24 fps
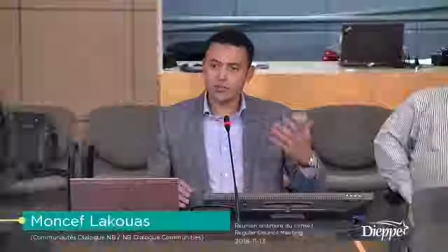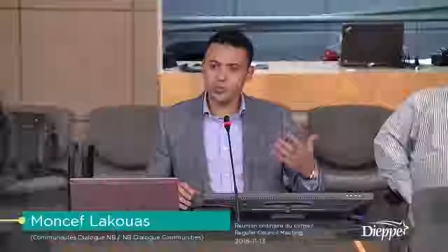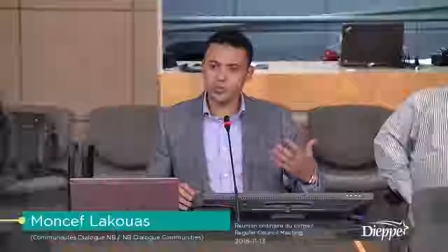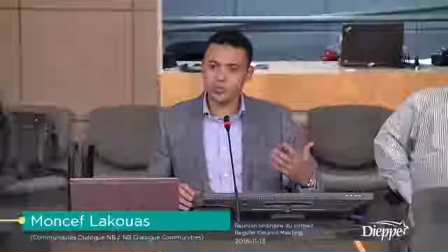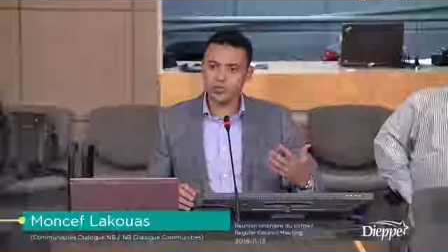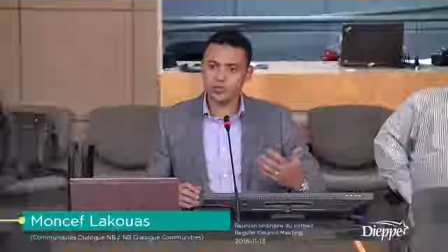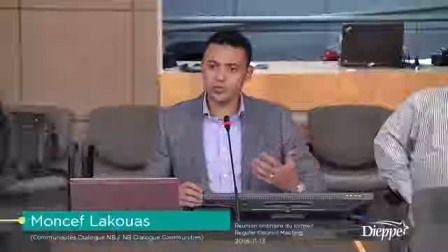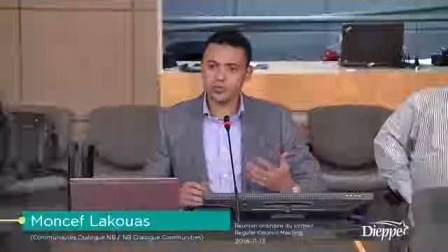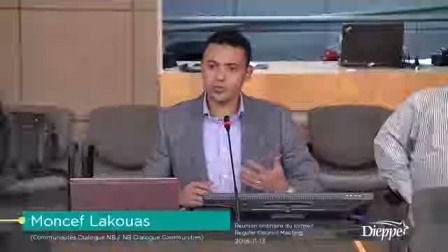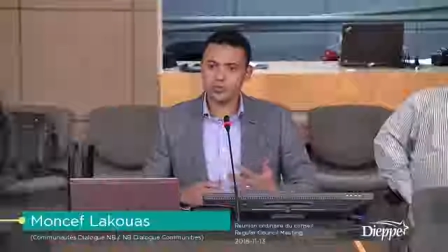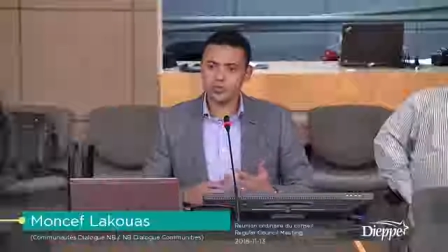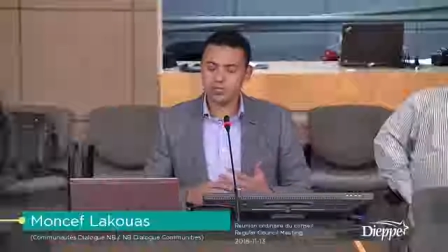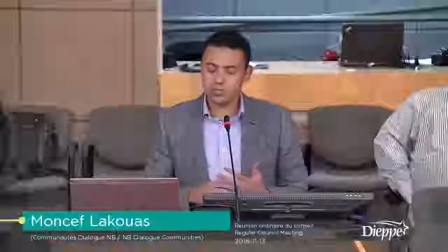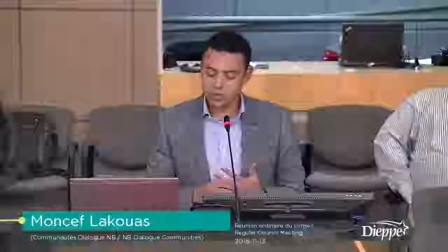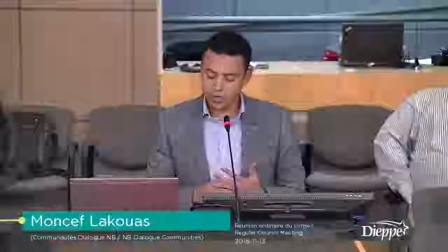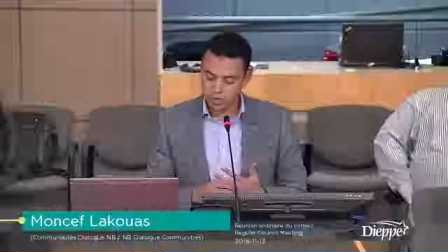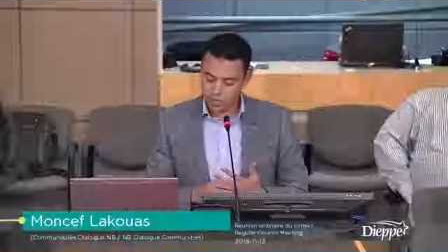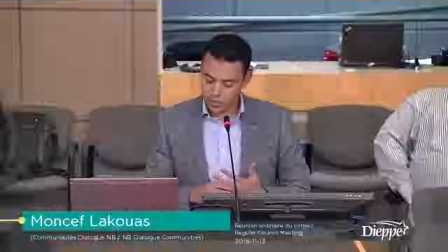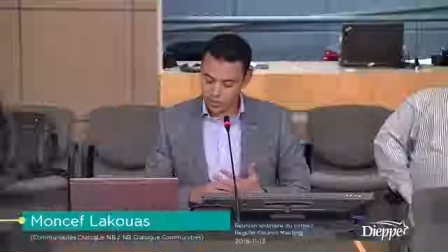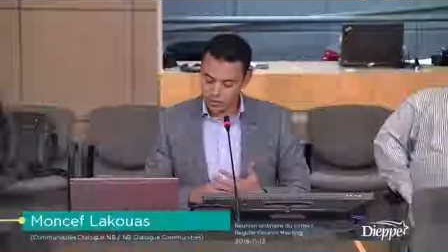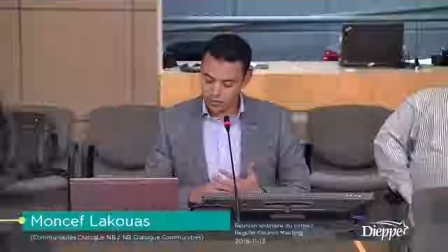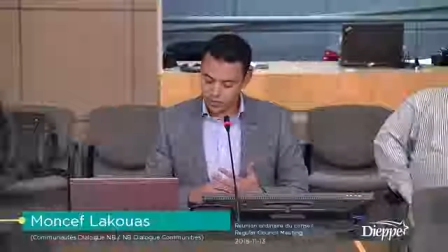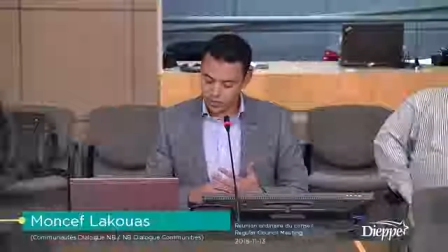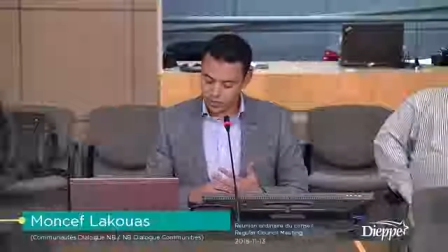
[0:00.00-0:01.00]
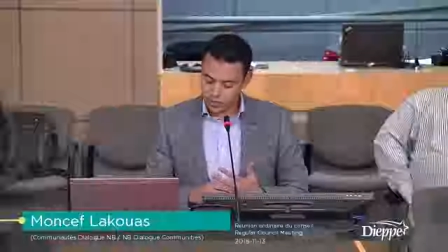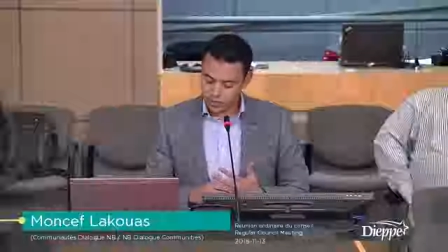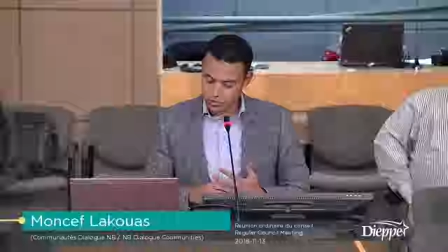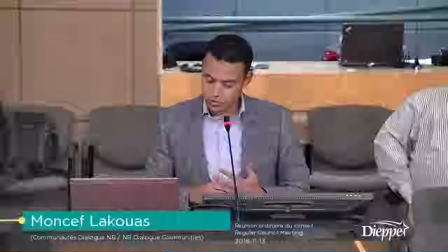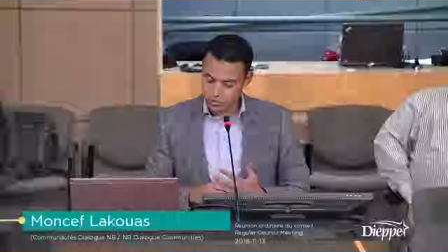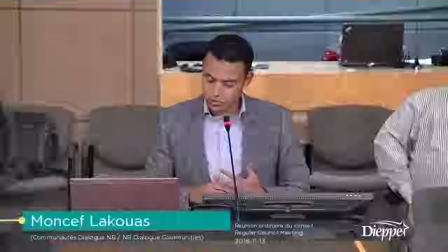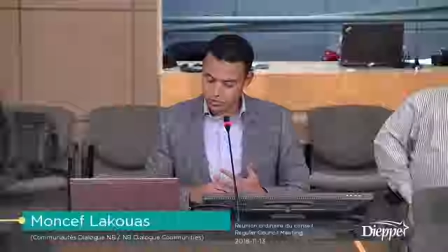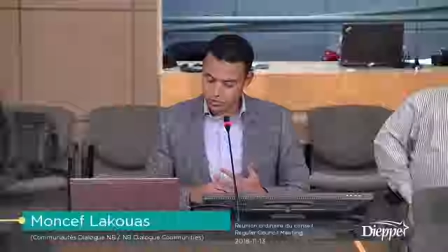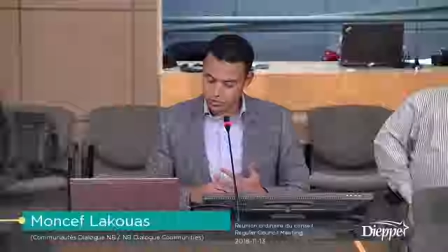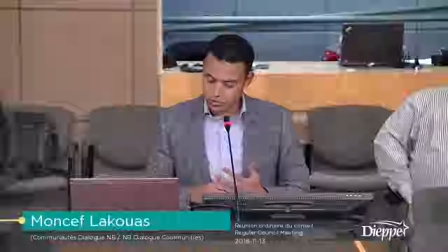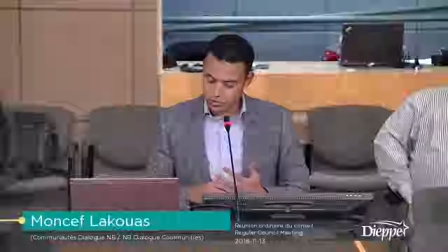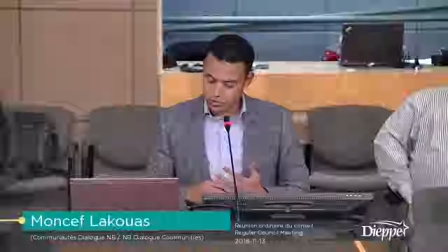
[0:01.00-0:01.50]
be able to work
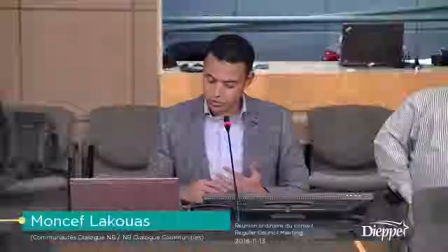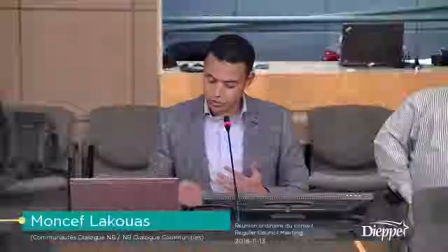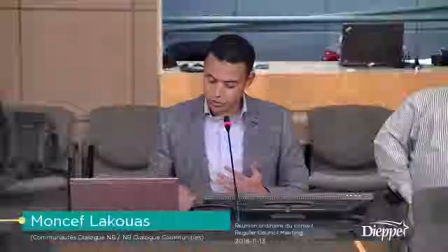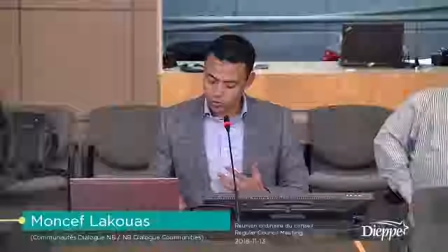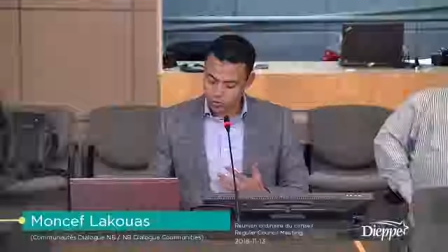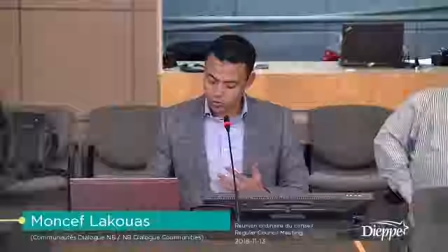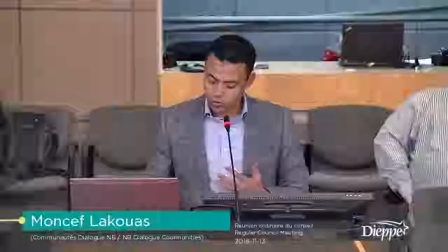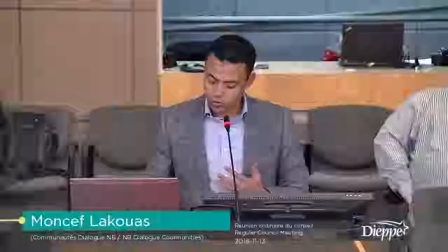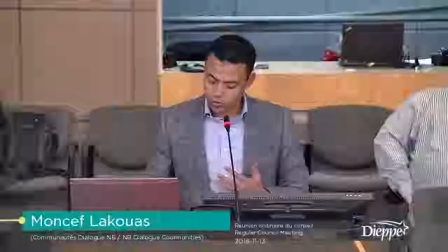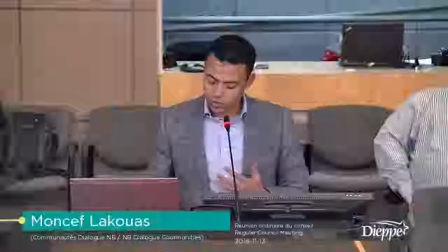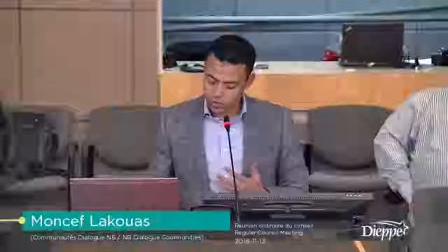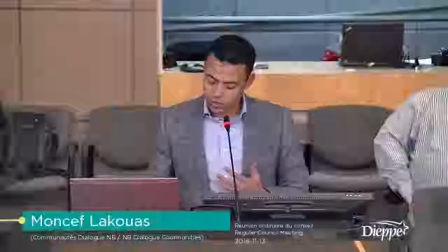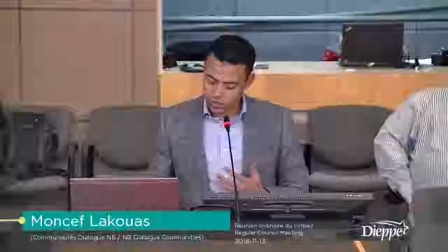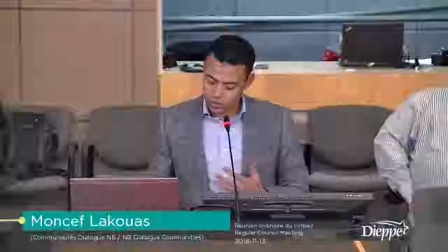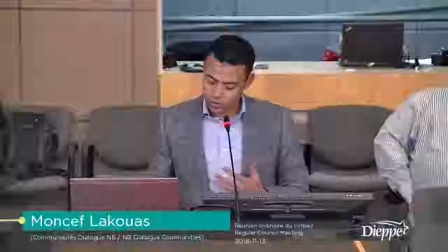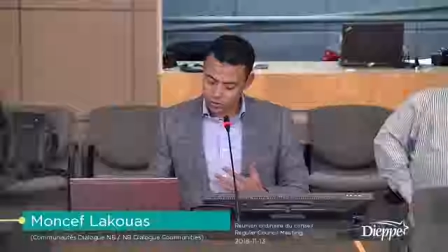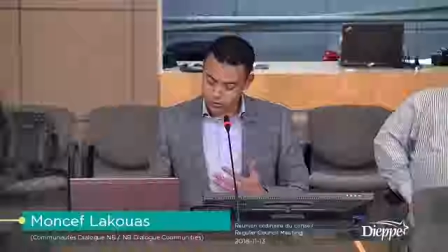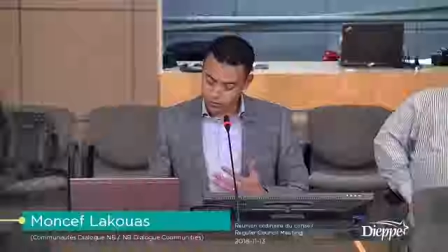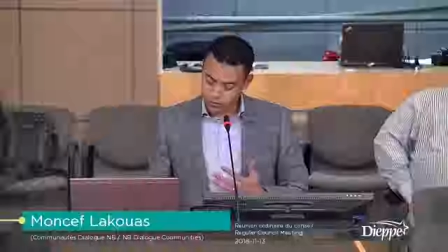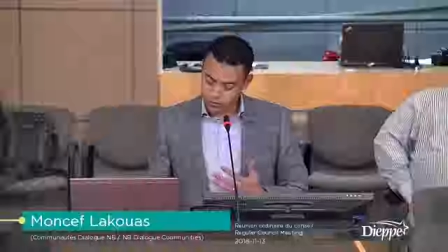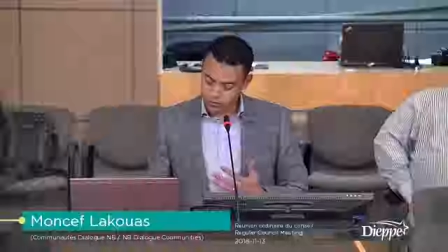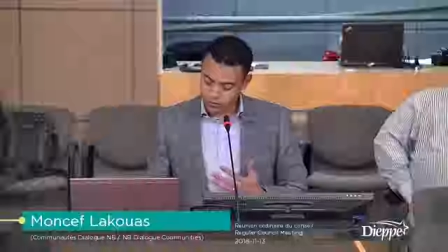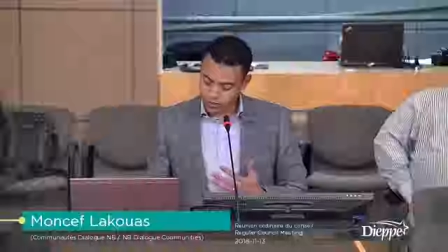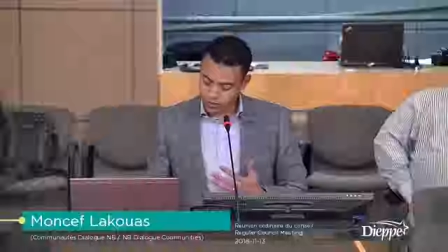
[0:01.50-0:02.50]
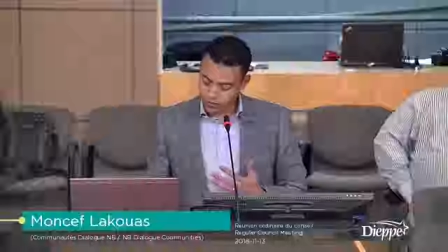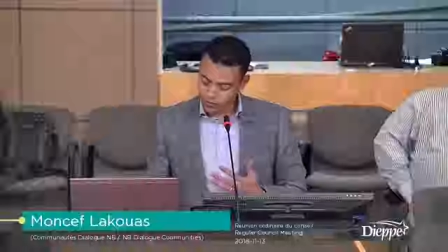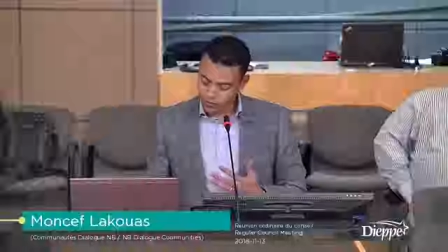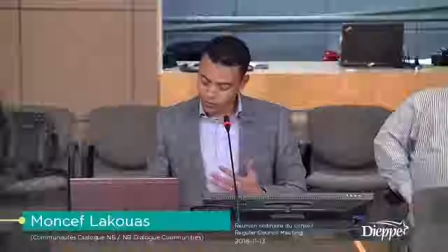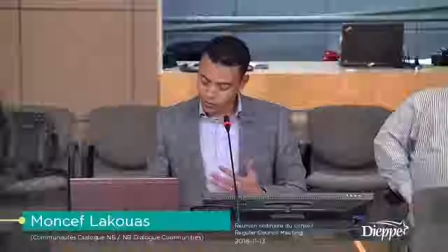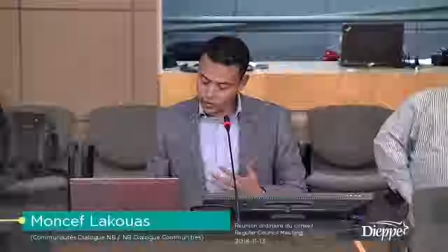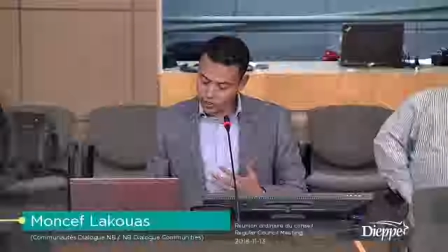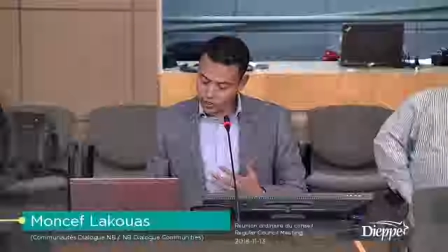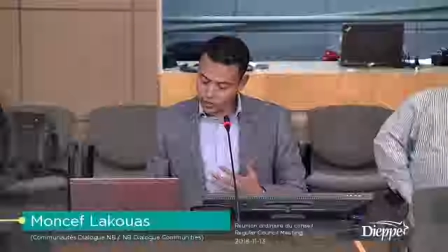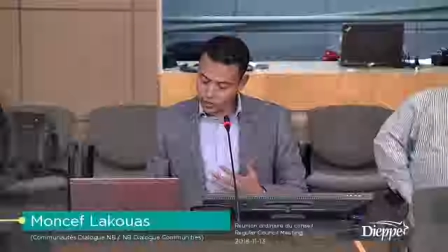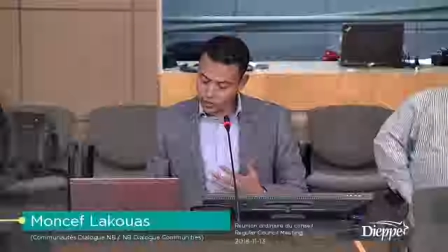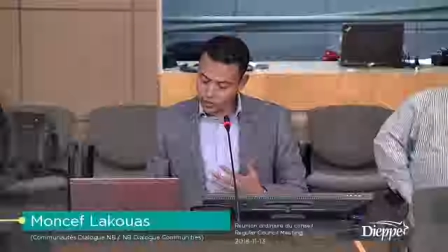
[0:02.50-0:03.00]
together much more harmoniously.